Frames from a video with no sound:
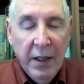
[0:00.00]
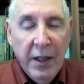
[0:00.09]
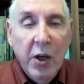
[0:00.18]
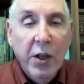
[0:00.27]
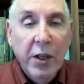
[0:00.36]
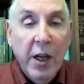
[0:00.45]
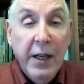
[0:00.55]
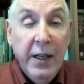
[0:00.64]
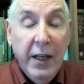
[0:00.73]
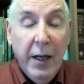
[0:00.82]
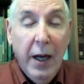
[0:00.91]
The
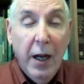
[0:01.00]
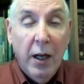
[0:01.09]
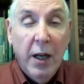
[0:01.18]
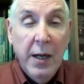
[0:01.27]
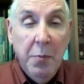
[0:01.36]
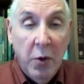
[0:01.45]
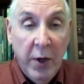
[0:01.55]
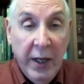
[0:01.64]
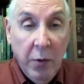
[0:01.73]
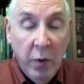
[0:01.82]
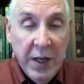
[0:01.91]
online
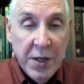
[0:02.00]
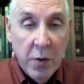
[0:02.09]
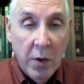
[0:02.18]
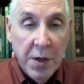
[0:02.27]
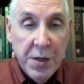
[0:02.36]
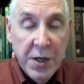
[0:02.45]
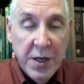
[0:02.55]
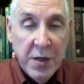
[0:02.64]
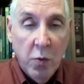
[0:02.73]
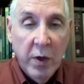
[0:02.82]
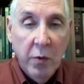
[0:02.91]
library resource
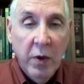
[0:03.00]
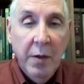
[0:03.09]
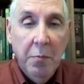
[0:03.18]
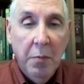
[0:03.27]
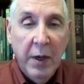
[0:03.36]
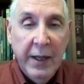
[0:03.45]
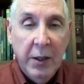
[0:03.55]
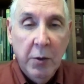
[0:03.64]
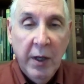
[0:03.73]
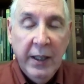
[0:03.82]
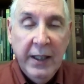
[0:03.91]
is one written by
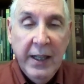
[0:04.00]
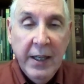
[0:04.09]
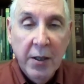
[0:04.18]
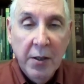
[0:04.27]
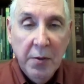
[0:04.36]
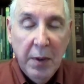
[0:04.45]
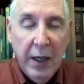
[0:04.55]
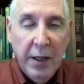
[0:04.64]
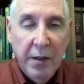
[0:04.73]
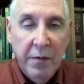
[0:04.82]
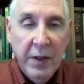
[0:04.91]
Craig Keener,
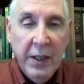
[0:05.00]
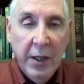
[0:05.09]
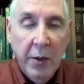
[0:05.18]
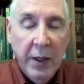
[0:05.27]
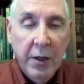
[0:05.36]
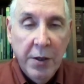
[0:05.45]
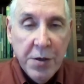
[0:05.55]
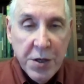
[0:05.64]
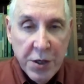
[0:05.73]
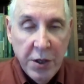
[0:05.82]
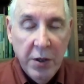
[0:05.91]
and the video
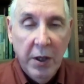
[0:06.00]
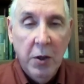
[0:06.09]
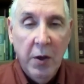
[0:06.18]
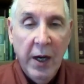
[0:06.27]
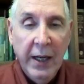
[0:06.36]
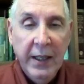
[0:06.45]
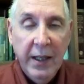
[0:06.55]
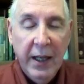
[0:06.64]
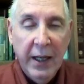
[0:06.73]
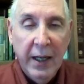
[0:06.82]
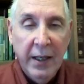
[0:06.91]
introduces you to Craig
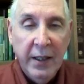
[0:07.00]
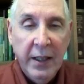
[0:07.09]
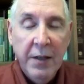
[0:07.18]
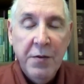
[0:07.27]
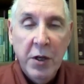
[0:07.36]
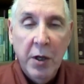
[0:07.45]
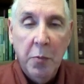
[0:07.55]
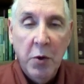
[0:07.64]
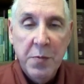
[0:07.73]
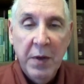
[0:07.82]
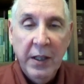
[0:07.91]
and gives you a
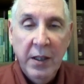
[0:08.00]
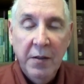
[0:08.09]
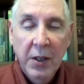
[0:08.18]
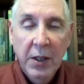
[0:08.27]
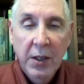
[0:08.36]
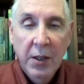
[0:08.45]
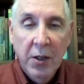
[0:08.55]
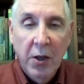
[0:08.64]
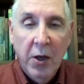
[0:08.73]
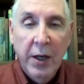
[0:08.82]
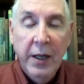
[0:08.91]
perspective
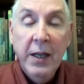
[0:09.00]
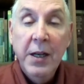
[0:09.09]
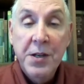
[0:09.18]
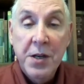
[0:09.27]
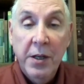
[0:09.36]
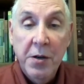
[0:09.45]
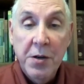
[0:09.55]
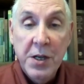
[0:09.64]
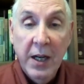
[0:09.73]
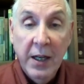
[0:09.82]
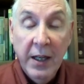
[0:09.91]
on his
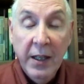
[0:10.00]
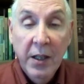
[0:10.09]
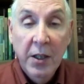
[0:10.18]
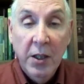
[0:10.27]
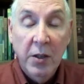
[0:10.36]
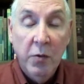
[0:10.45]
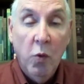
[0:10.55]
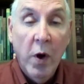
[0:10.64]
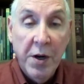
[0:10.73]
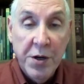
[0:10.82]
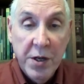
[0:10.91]
understanding of
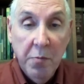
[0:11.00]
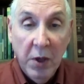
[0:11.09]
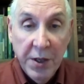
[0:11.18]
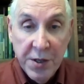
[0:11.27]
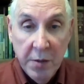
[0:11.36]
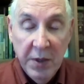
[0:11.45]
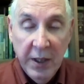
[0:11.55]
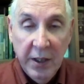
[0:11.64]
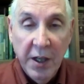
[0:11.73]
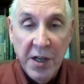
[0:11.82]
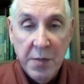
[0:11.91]
water symbolism in
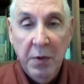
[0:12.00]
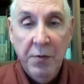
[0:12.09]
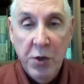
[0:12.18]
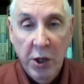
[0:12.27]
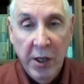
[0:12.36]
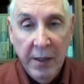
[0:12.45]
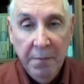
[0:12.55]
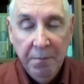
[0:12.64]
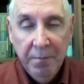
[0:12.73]
the Gospel of John.